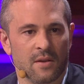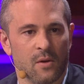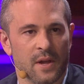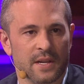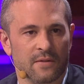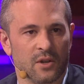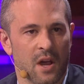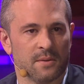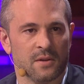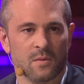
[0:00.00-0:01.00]
the whole idea of
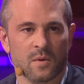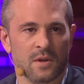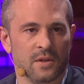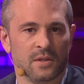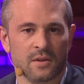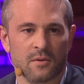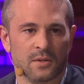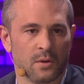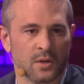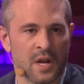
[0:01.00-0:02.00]
Jobster was
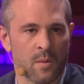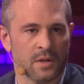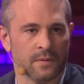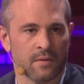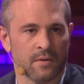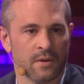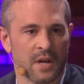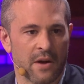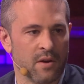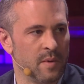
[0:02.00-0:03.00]
use social networks for
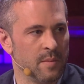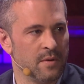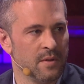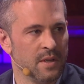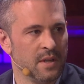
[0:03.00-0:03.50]
hiring people